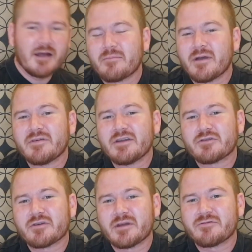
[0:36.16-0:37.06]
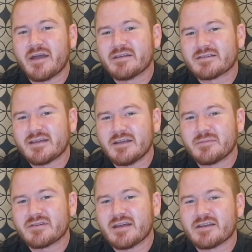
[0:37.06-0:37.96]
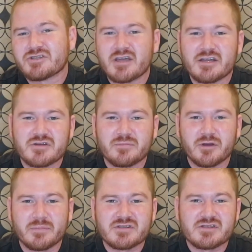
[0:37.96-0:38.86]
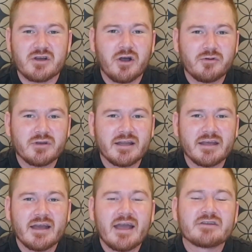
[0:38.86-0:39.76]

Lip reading: My videos are meant for entertainment and education purposes only.